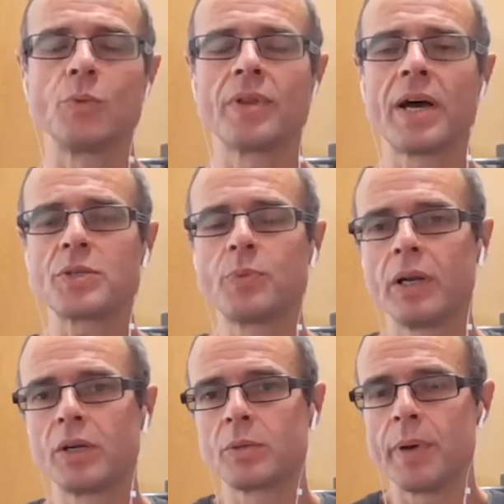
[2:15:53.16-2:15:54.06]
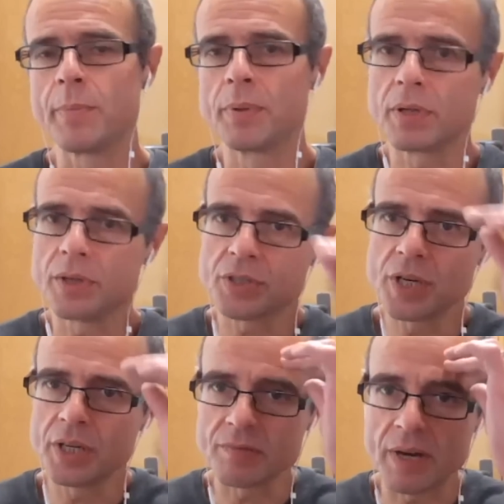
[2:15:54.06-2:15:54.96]
well, that's why a lot of people
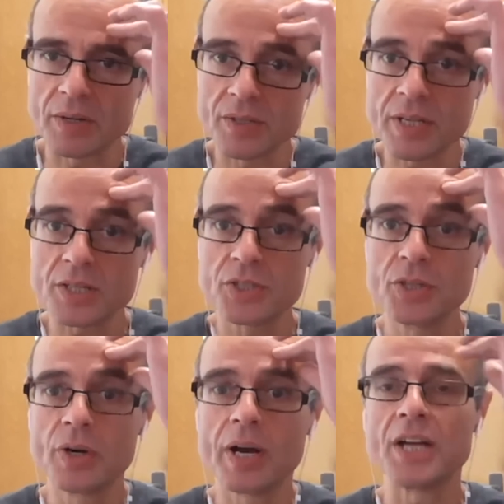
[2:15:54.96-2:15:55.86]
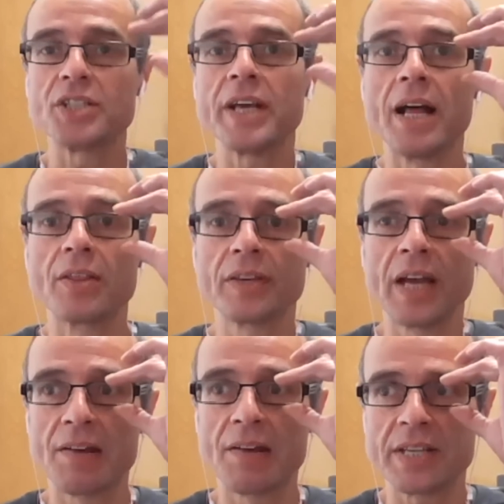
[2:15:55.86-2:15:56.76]
turn it around and said it's not actually health
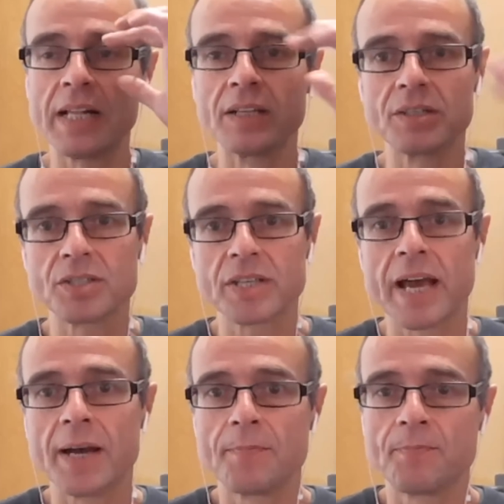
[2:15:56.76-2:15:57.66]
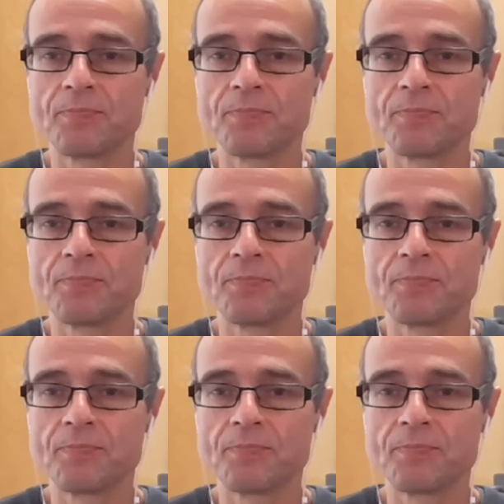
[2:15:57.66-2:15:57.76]
care; it's illness care.